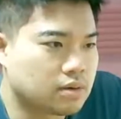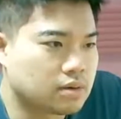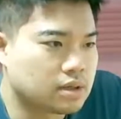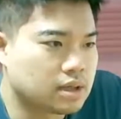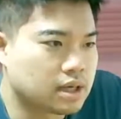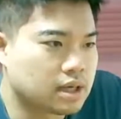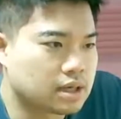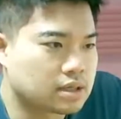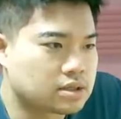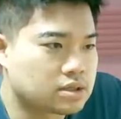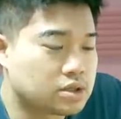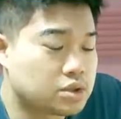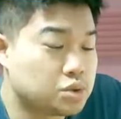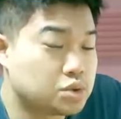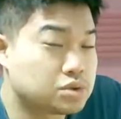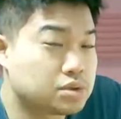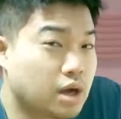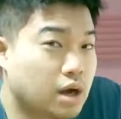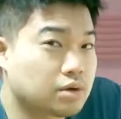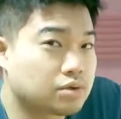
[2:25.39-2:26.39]
like
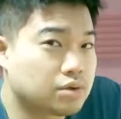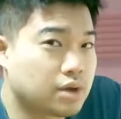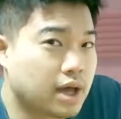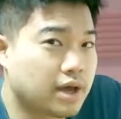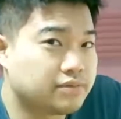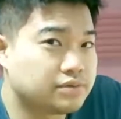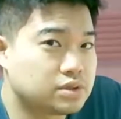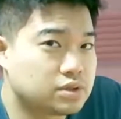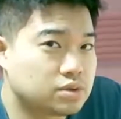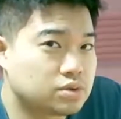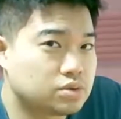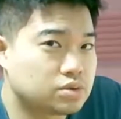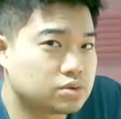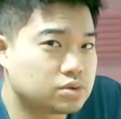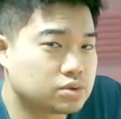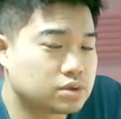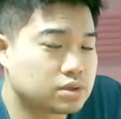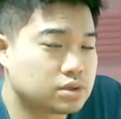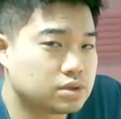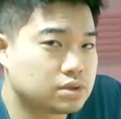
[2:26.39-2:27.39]
choose not to have
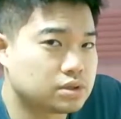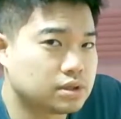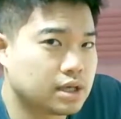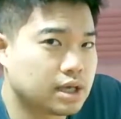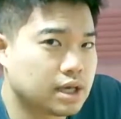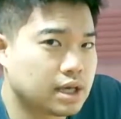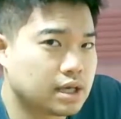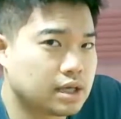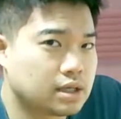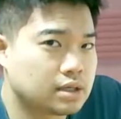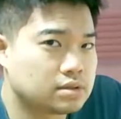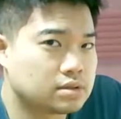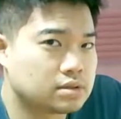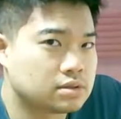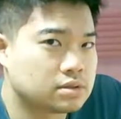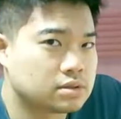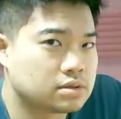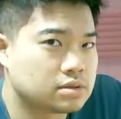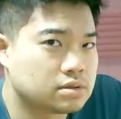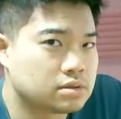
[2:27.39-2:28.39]
children and